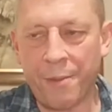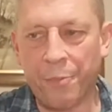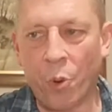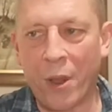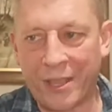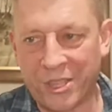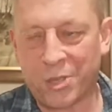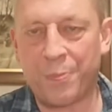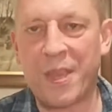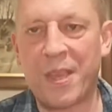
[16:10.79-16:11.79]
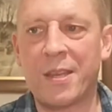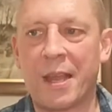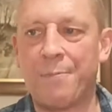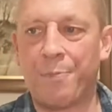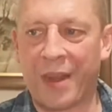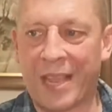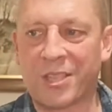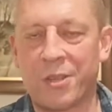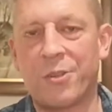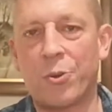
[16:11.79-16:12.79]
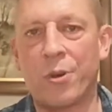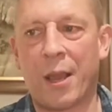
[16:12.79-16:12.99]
bow at speed and pressing down.